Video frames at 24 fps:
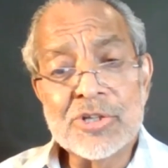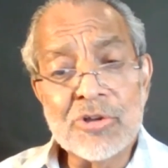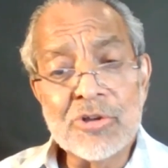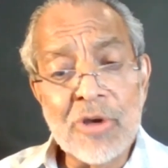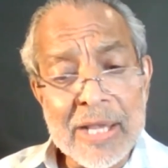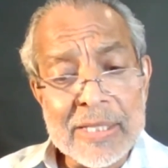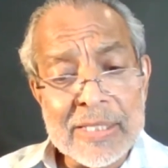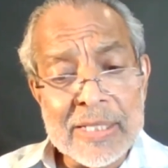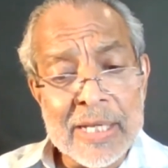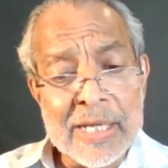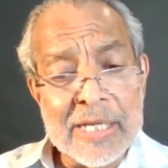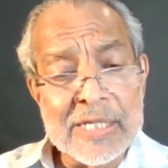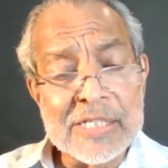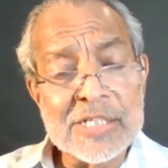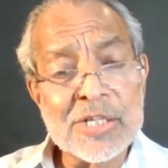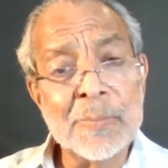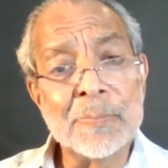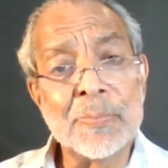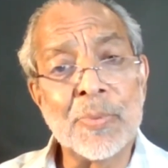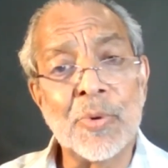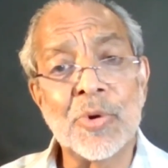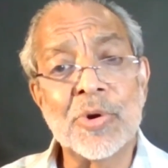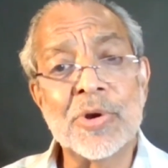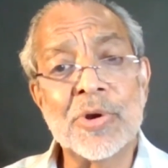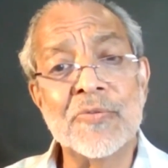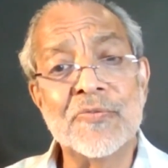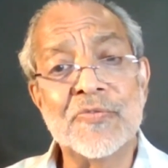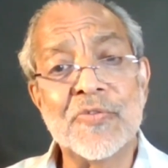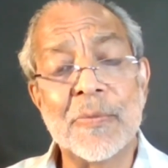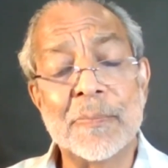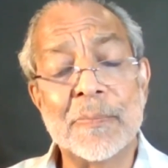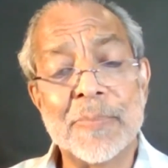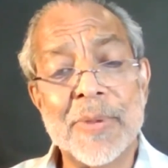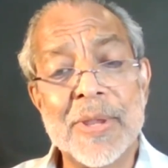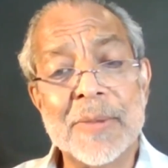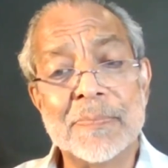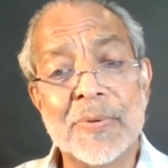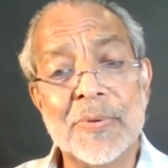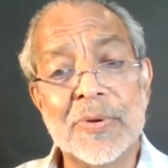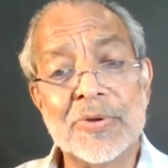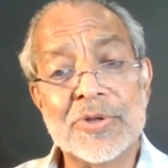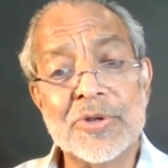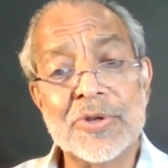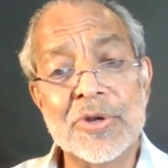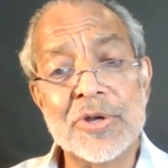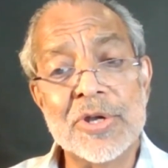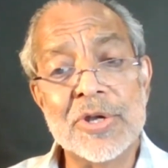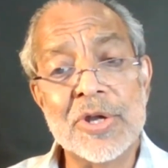And so I think it's important for
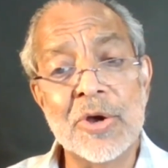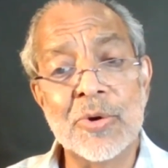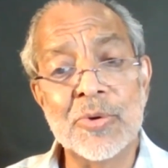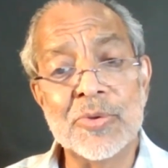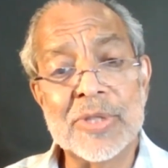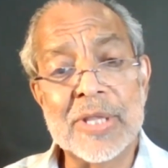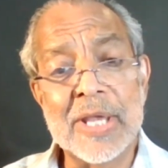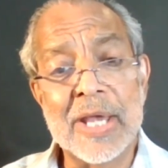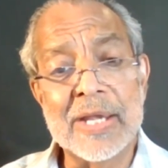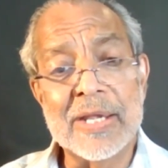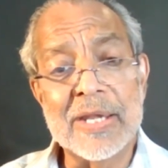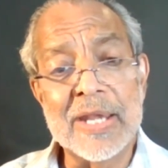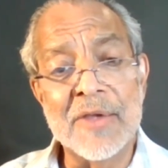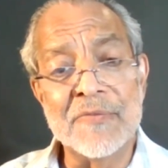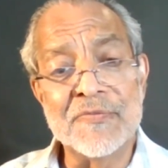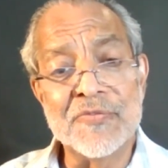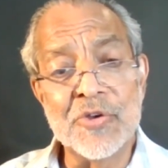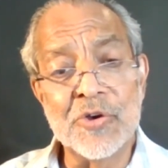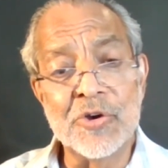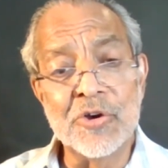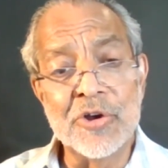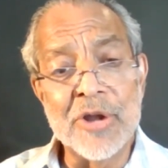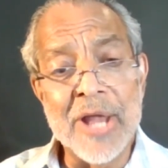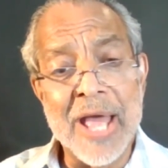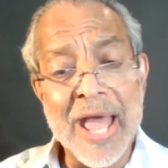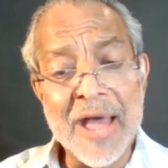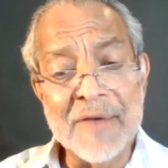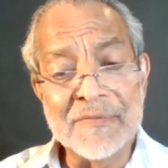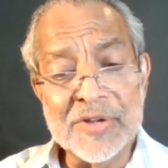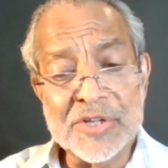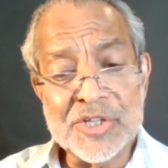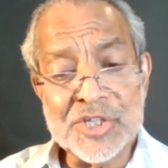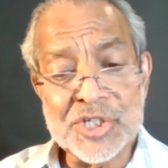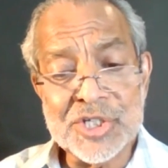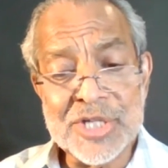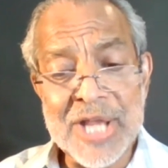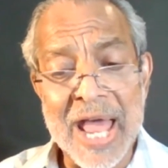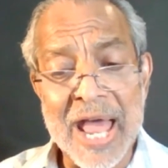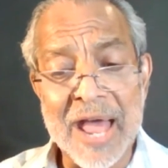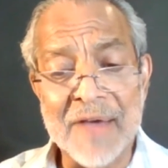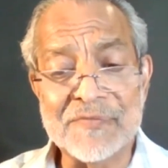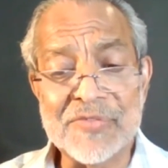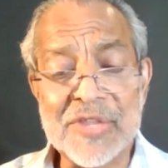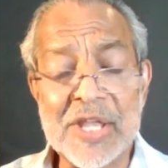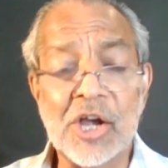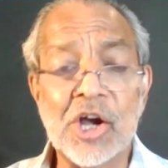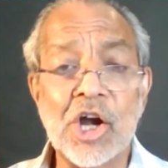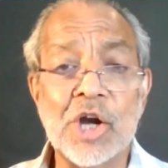people to know that if you're going to have a
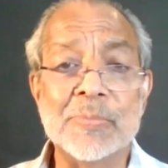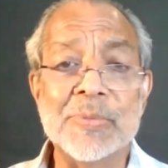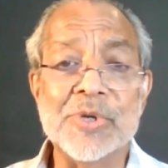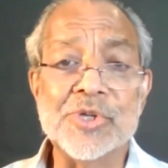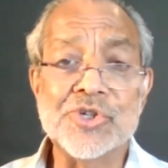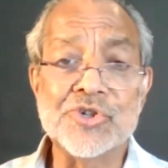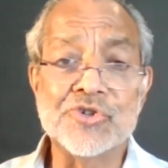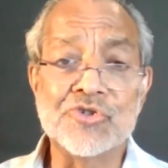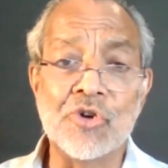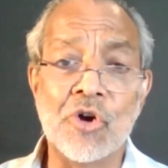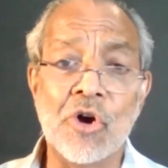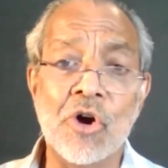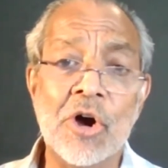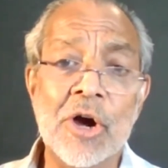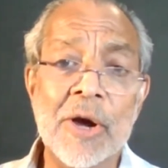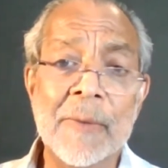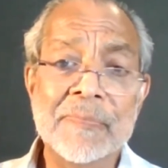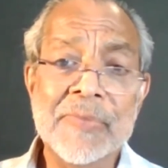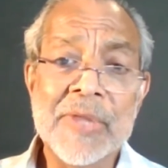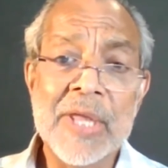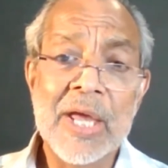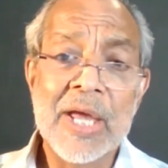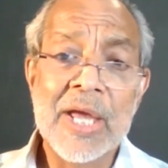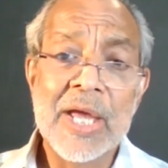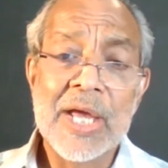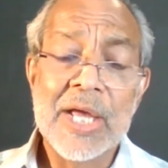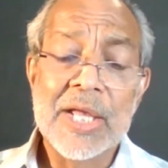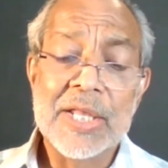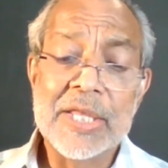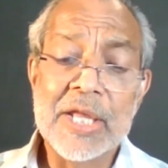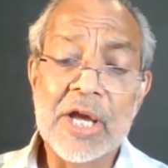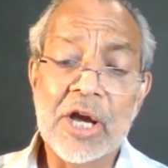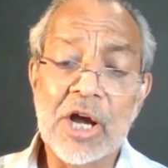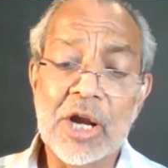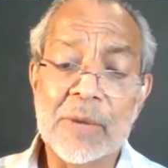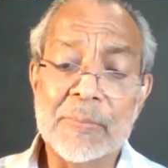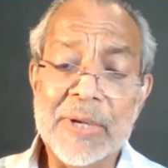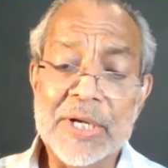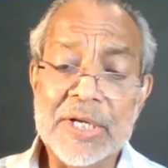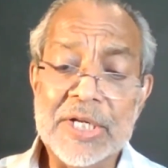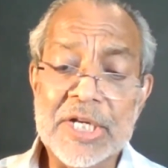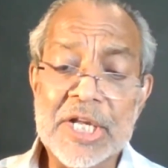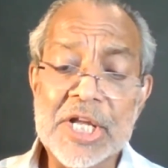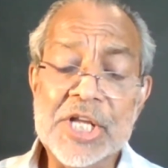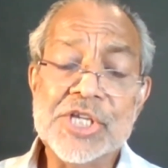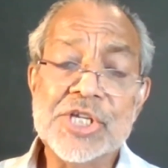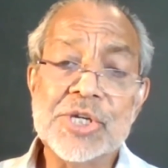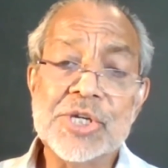staff, they got to be strong, they got to
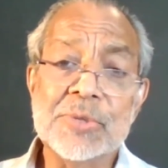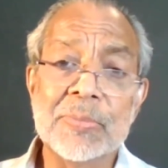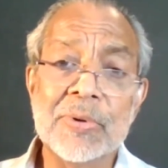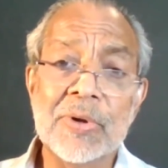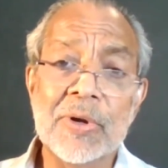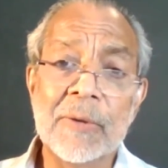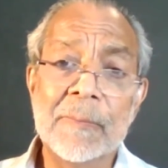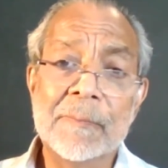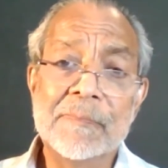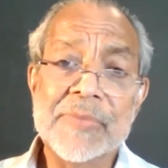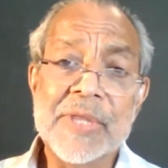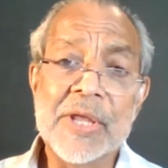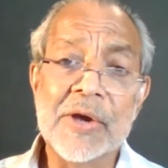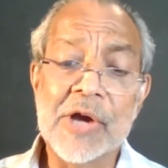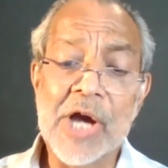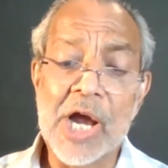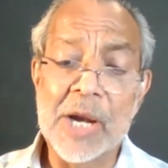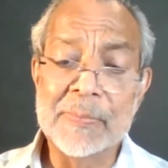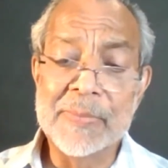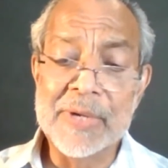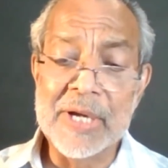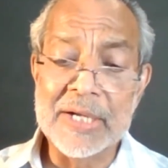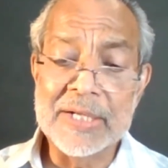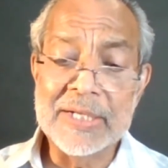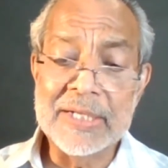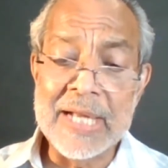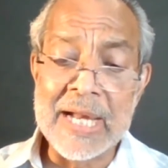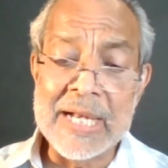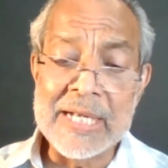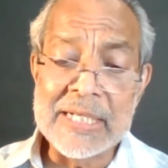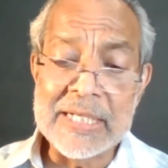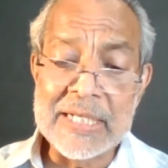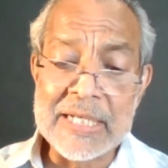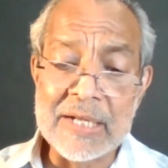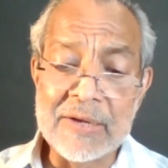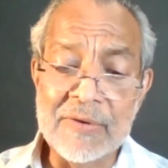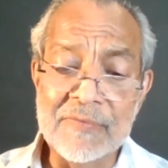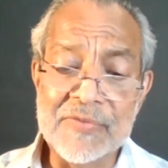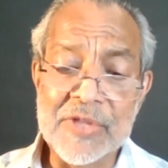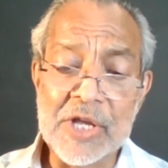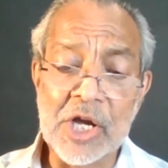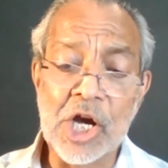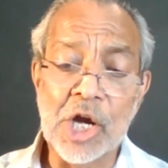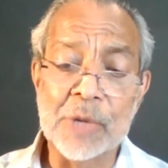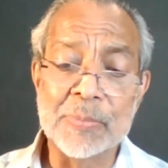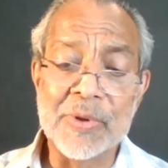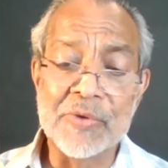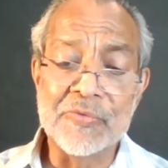be teachable, they got to be attentive,
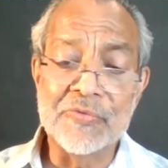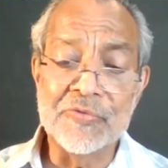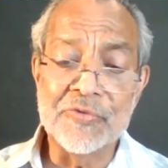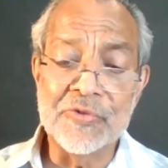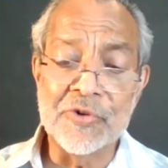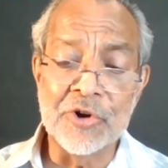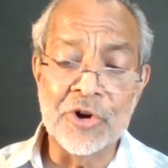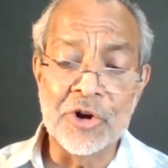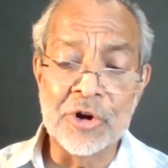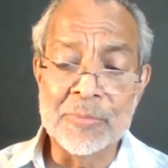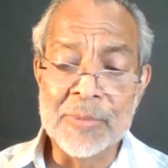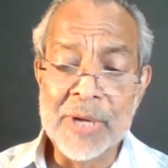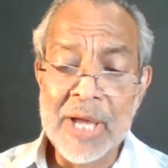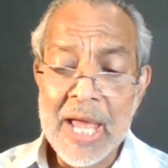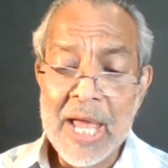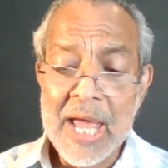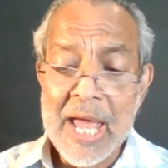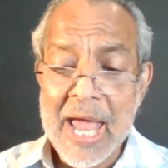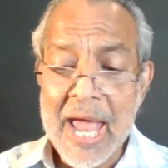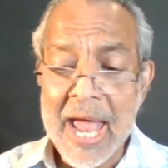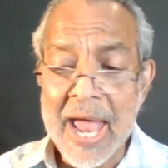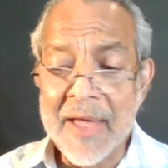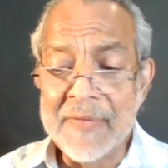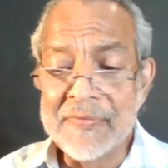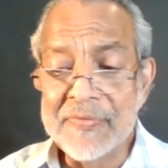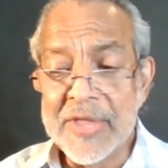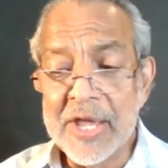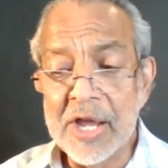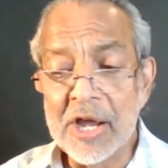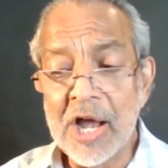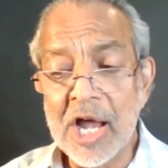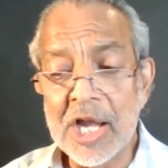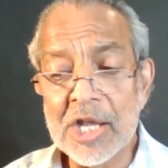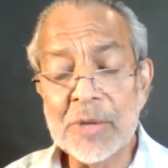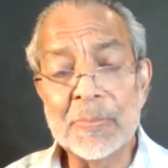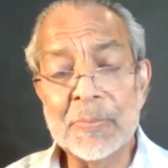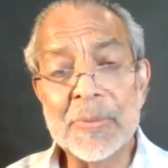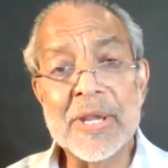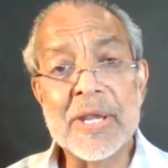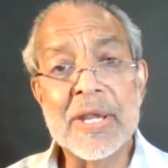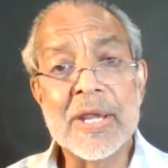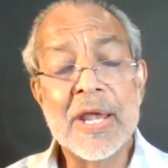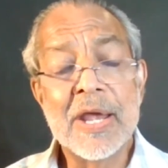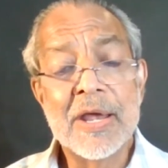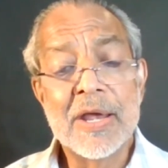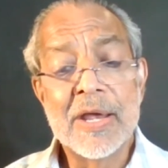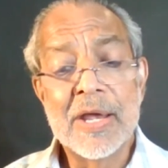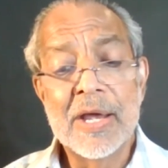they got to be firm, and they got to
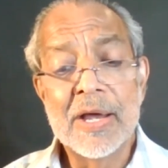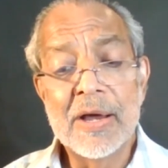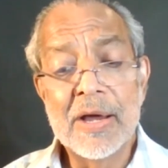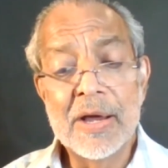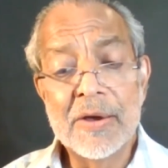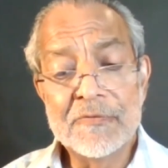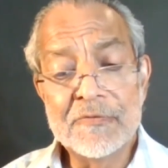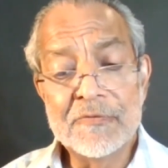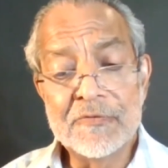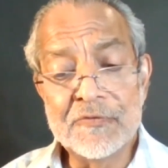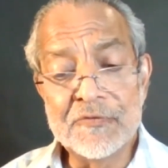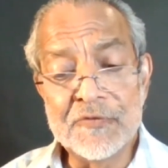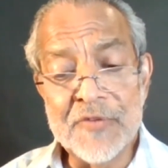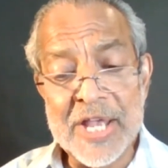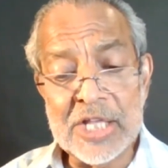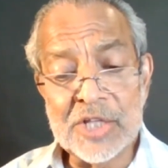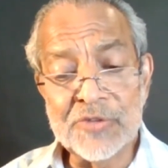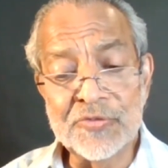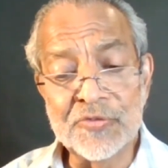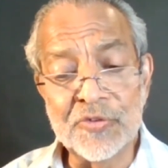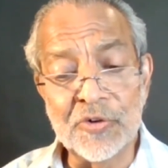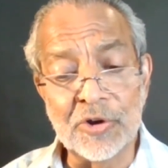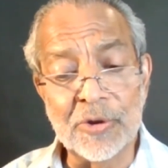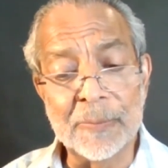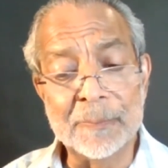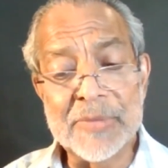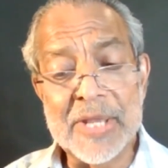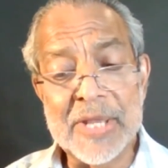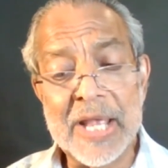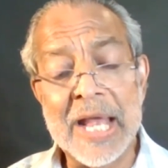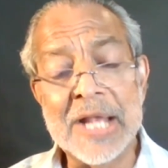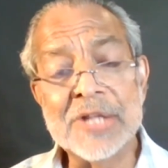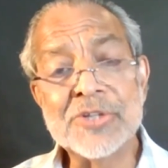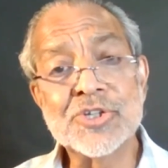be faithful.